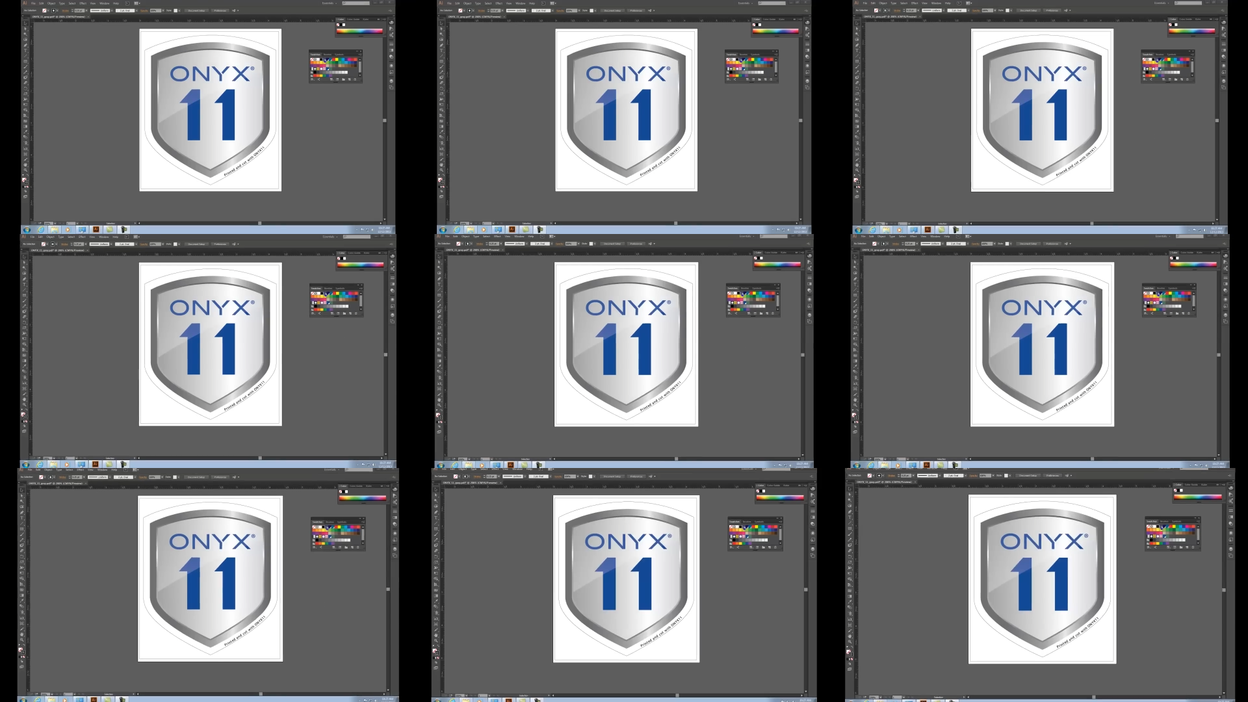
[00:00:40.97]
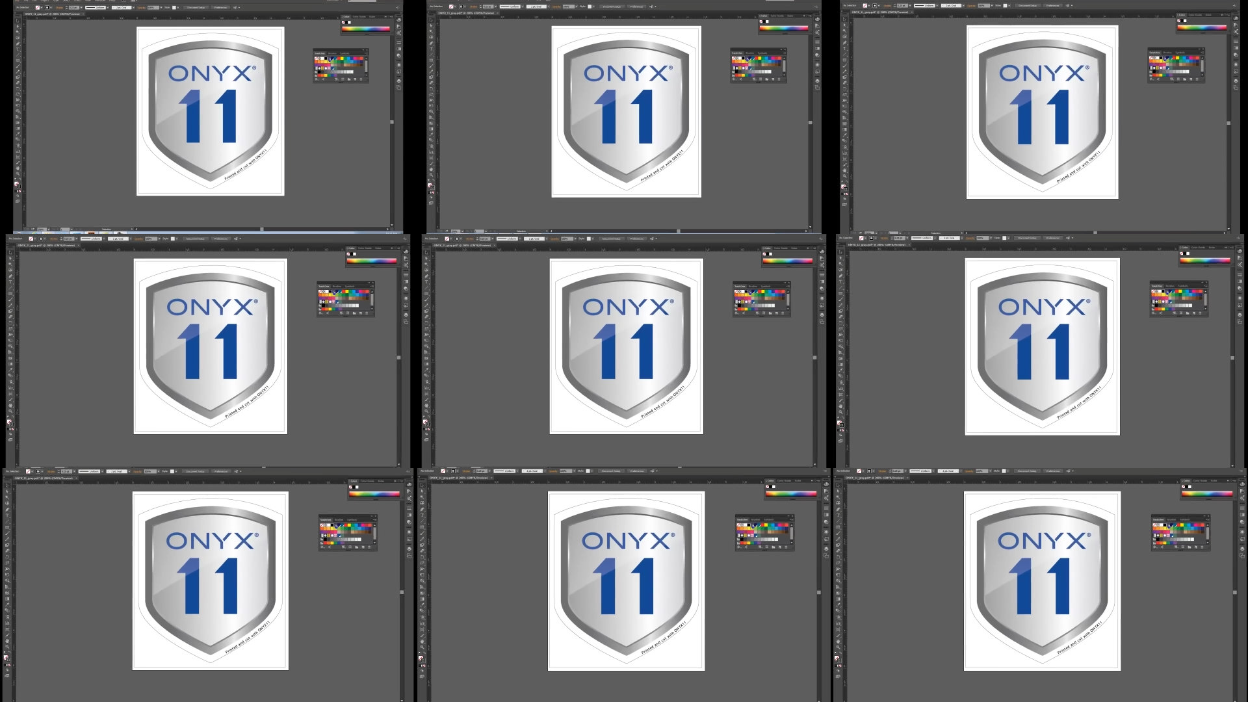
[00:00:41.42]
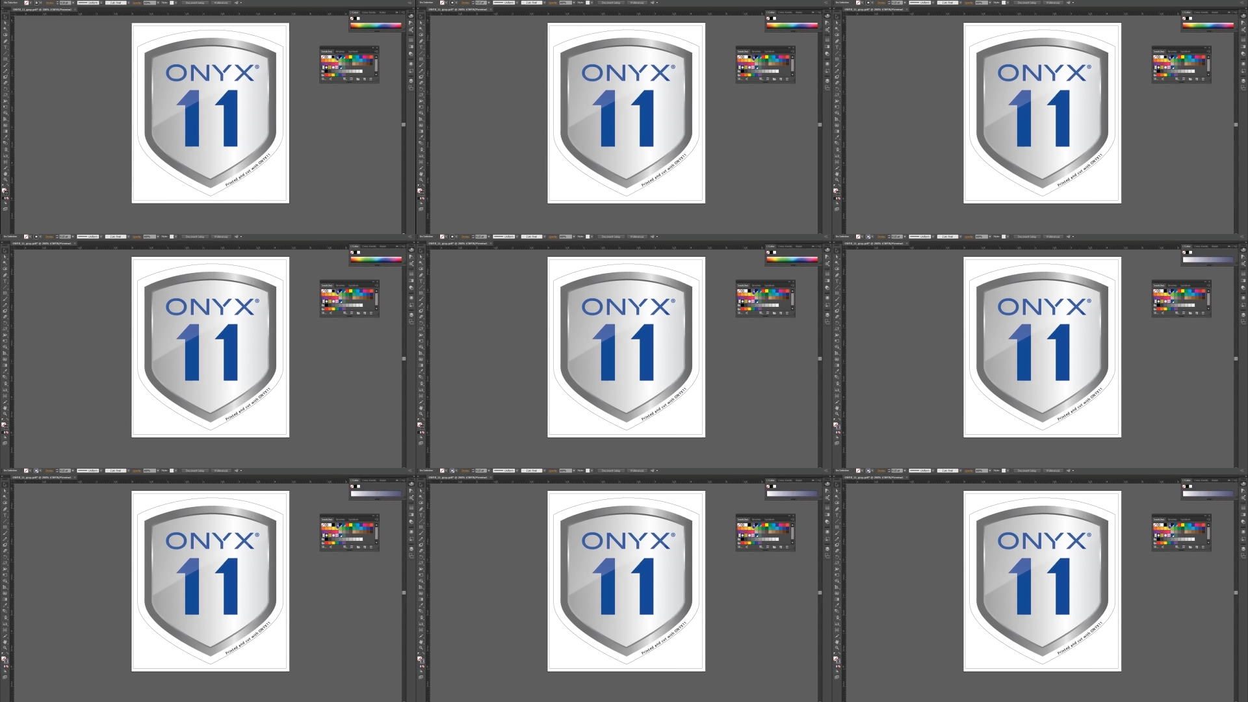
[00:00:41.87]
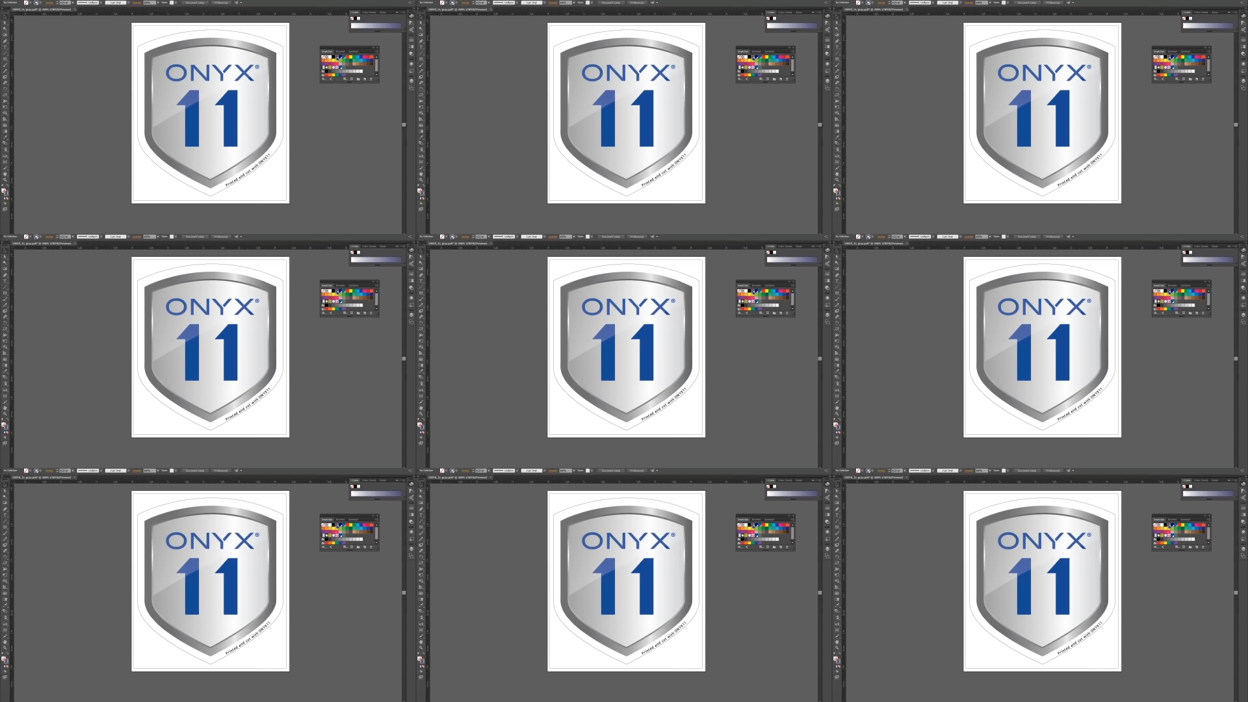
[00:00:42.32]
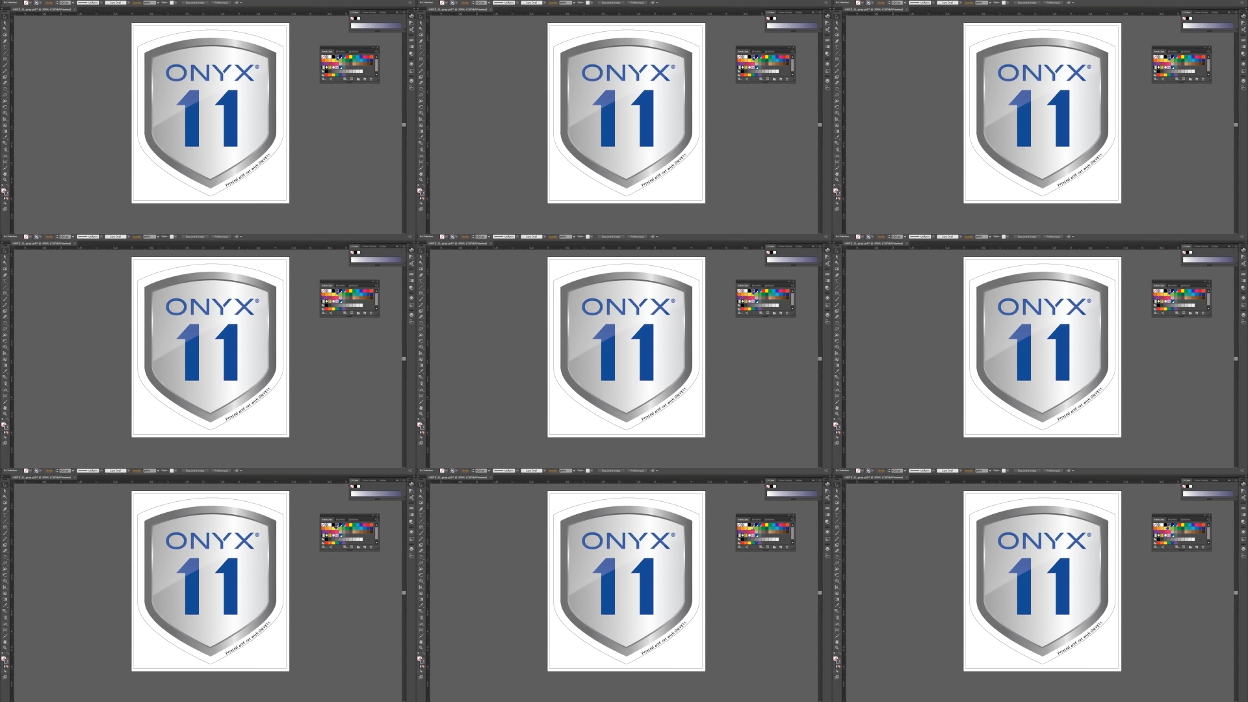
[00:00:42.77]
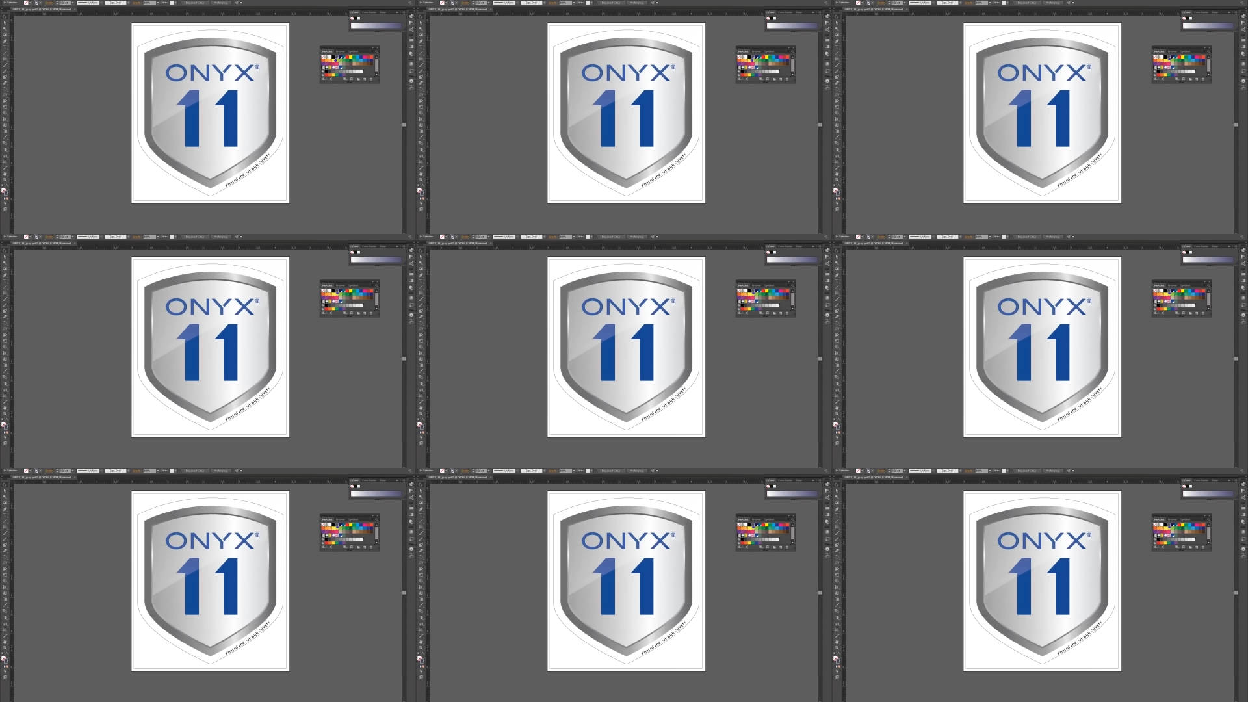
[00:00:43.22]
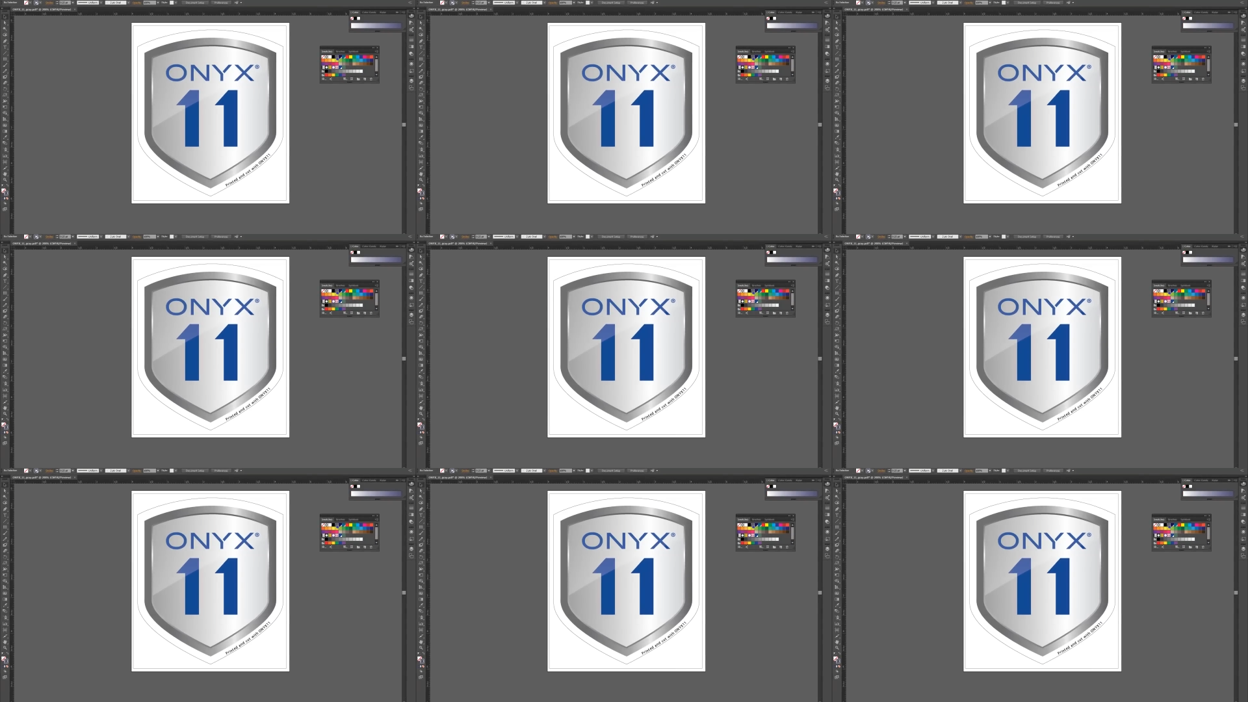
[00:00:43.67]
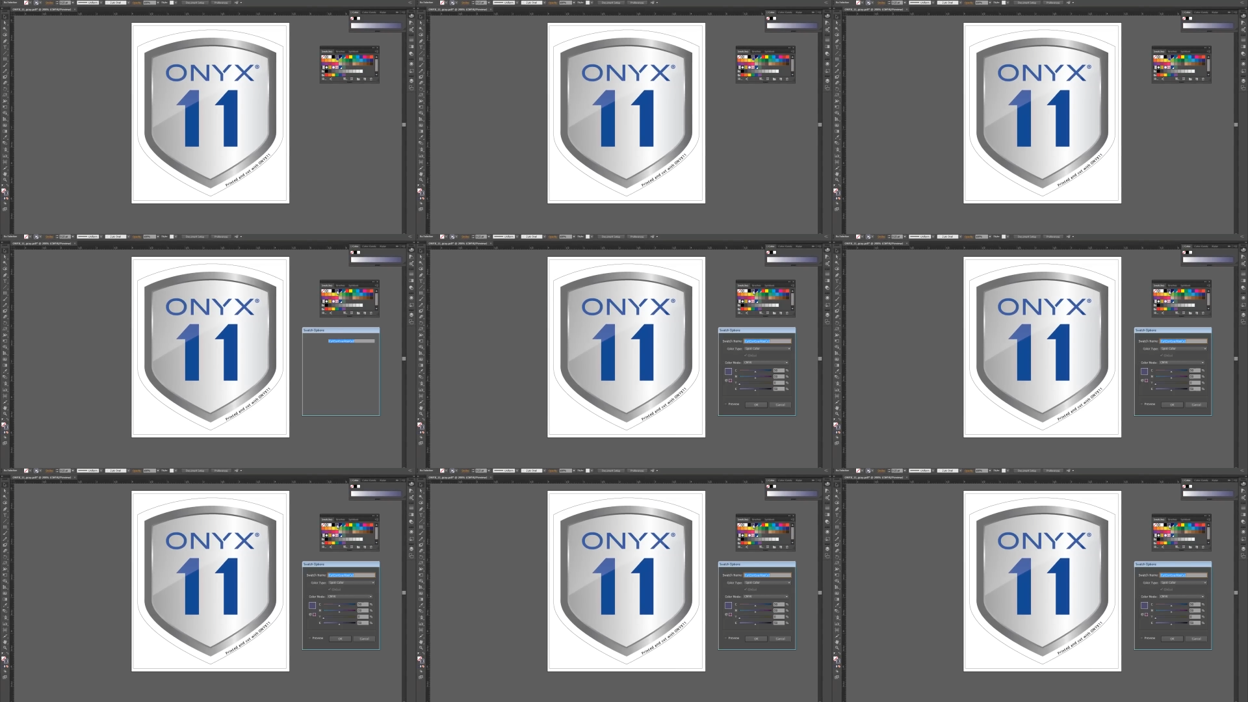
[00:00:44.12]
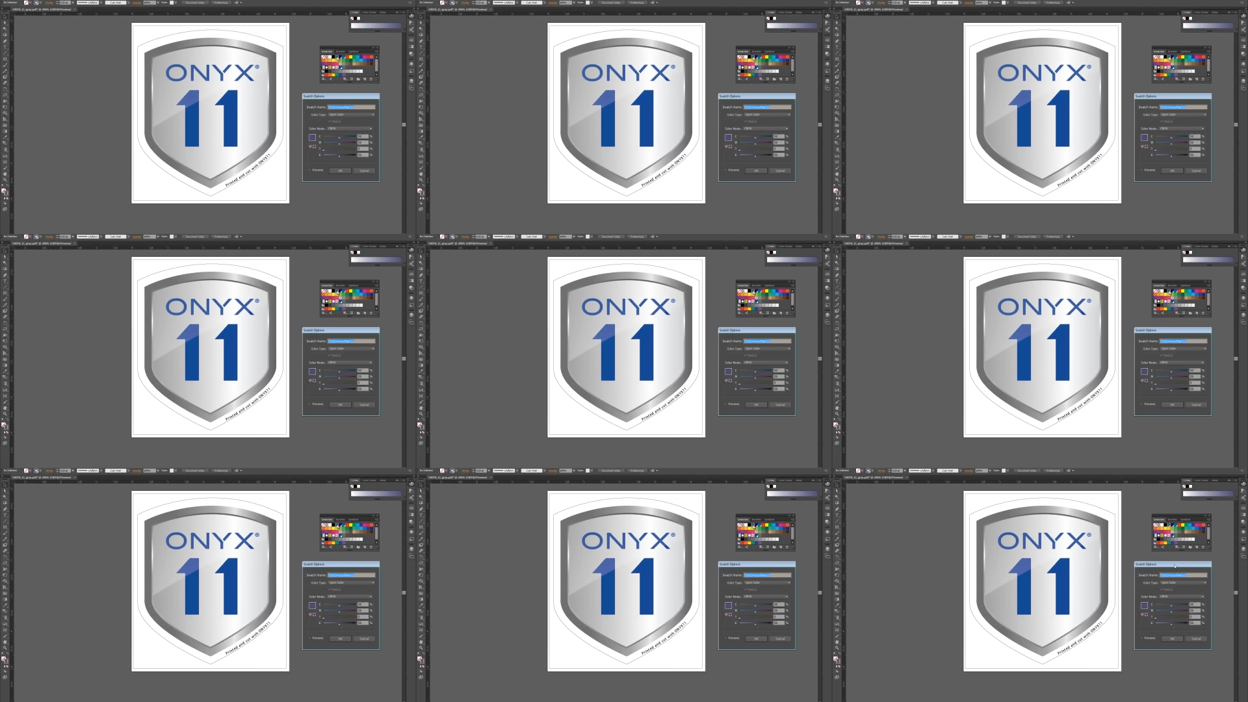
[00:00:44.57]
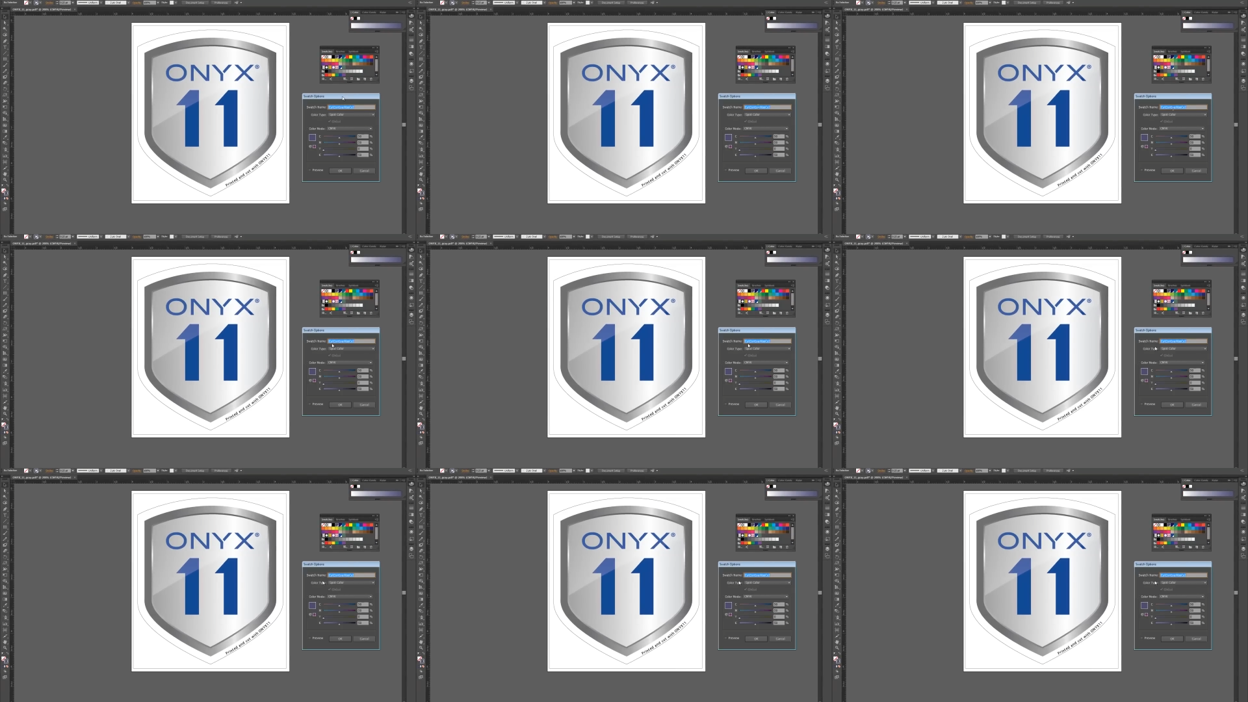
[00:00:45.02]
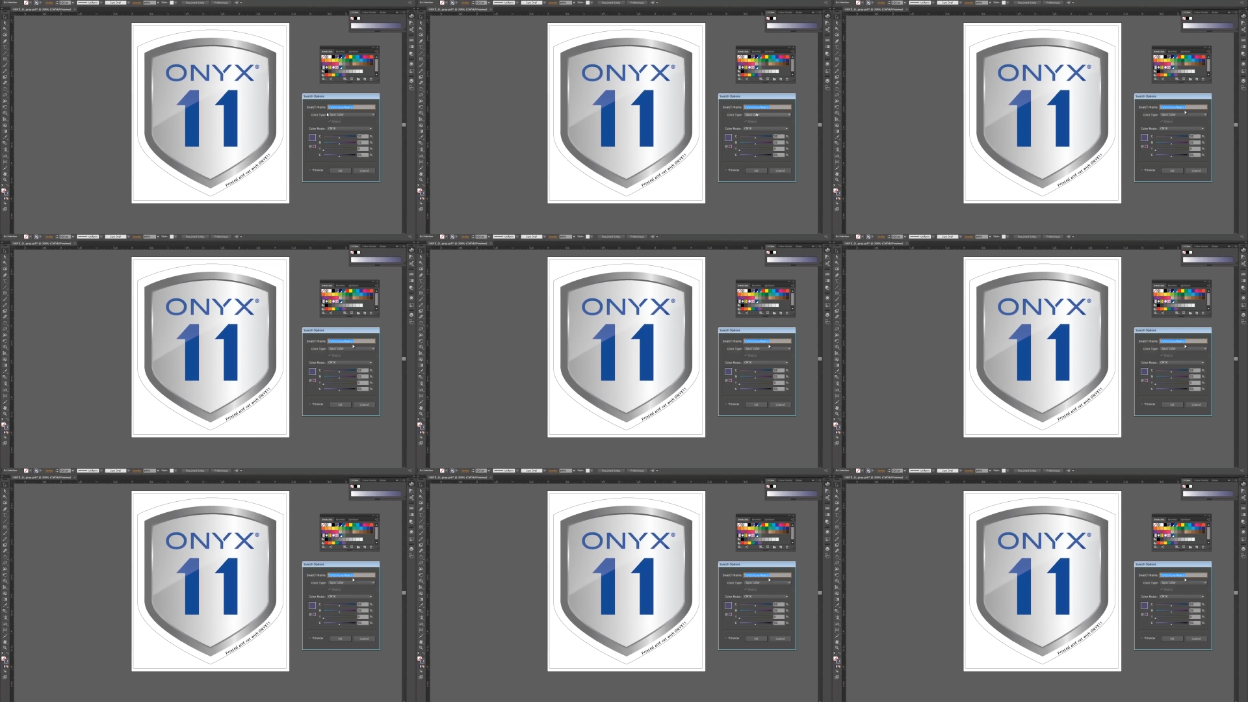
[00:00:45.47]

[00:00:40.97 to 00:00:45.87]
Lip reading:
(no speaker visible)